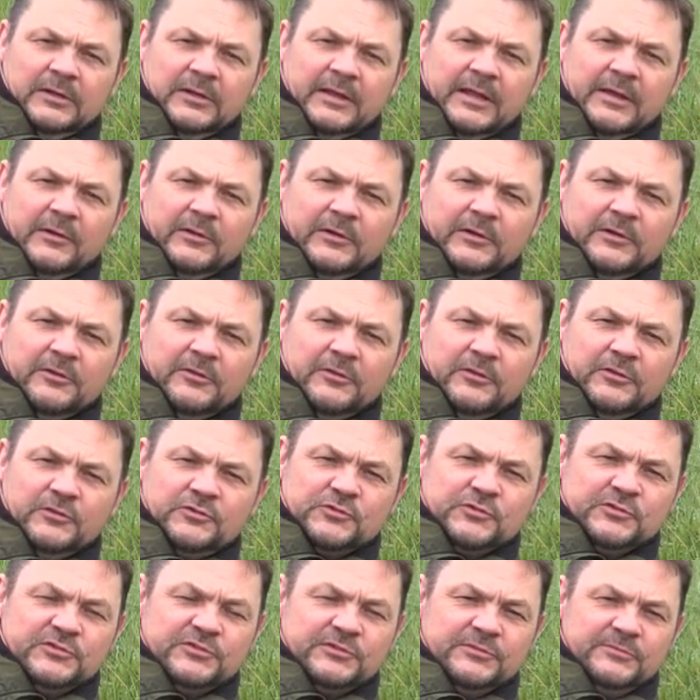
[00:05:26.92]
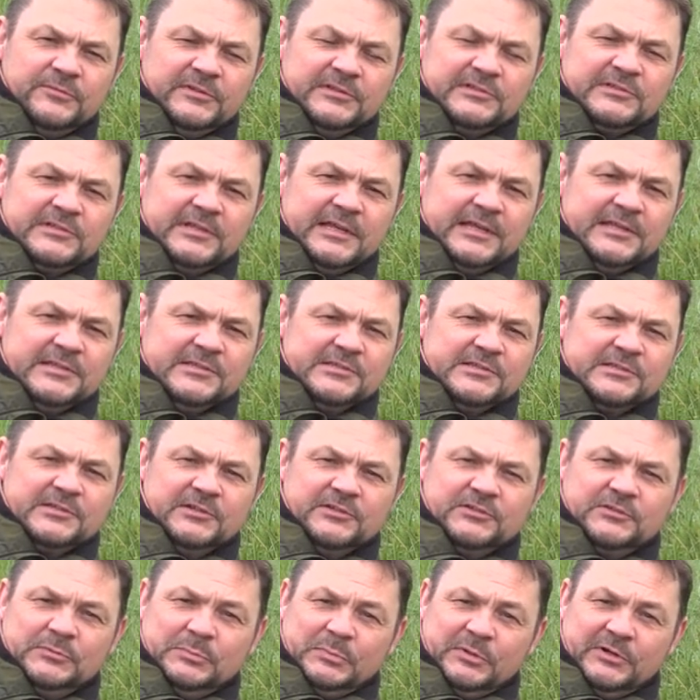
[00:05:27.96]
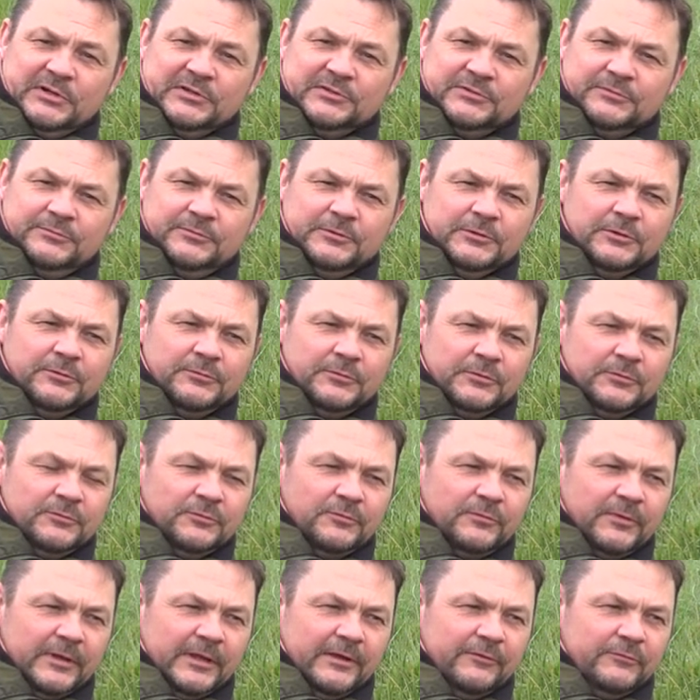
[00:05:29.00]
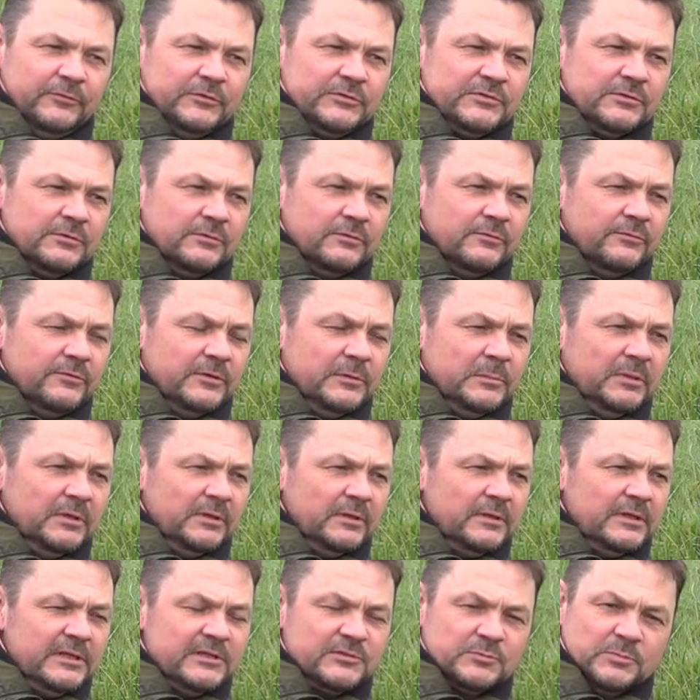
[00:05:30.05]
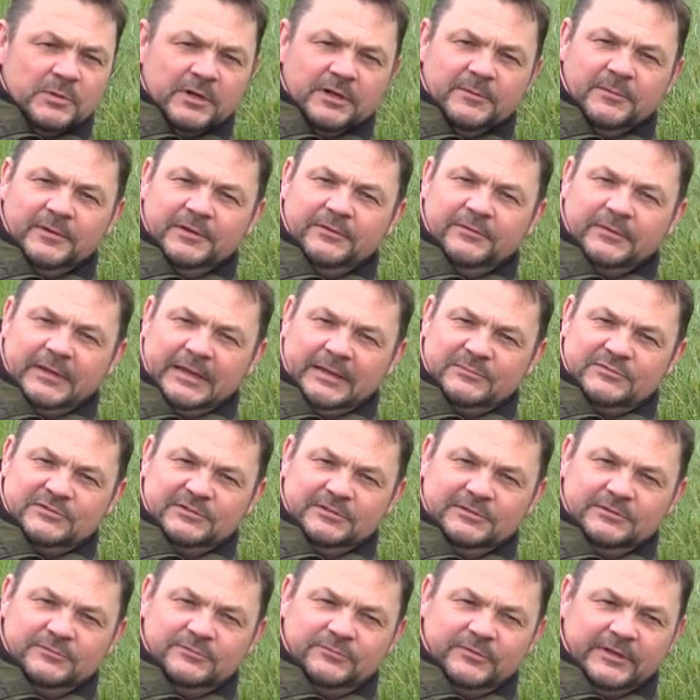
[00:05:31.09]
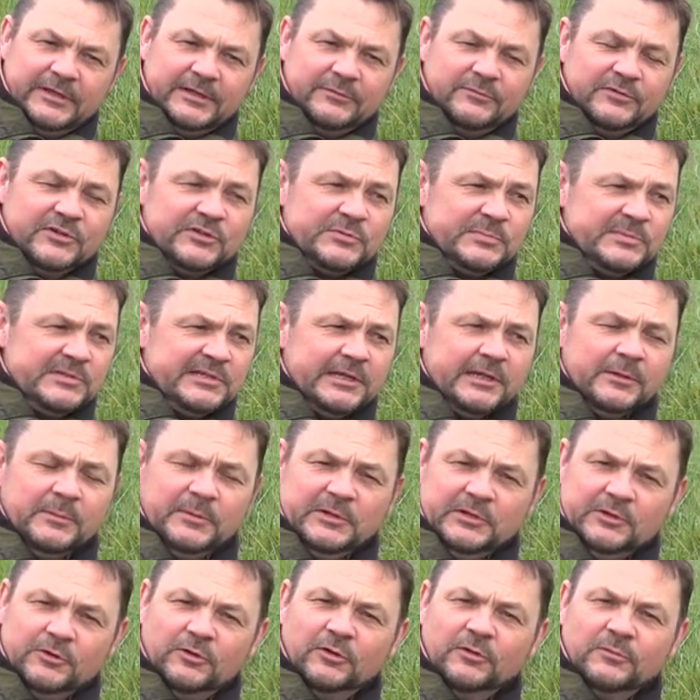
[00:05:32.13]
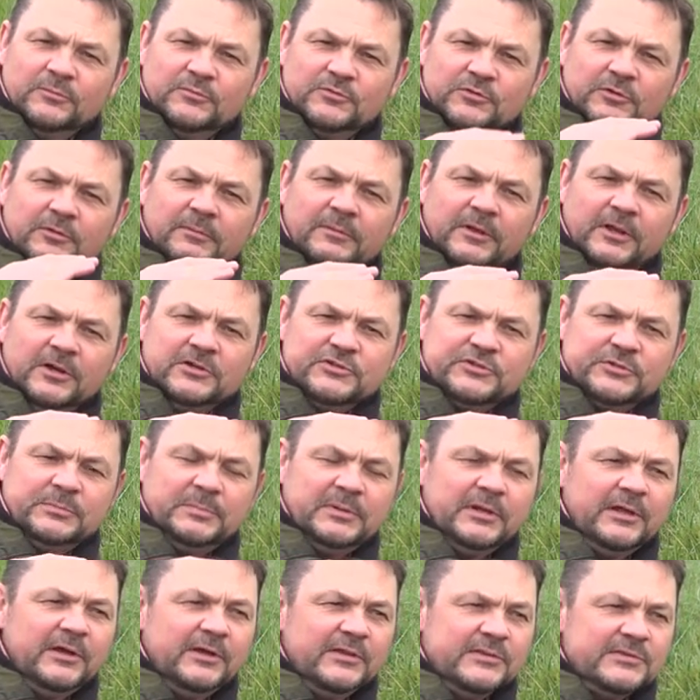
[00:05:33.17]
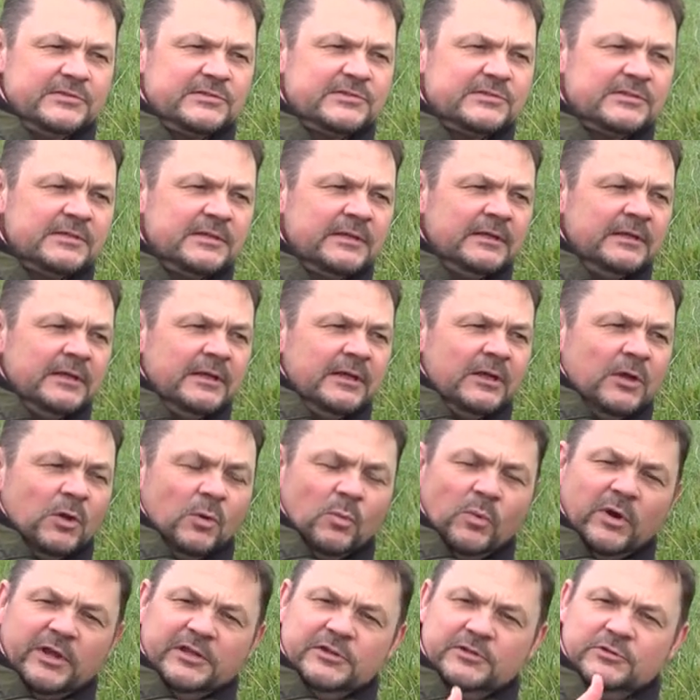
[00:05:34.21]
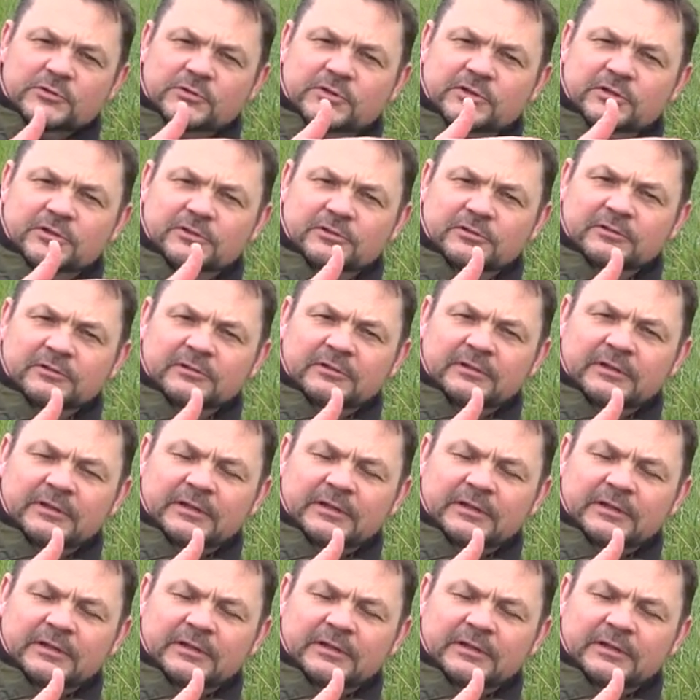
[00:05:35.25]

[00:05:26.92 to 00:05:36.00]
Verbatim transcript: Now I know that the choice of this lens is going to surprise a few of you for flower photography, but it's one of my absolute favourites, particularly when you've got sort of larger plants where you can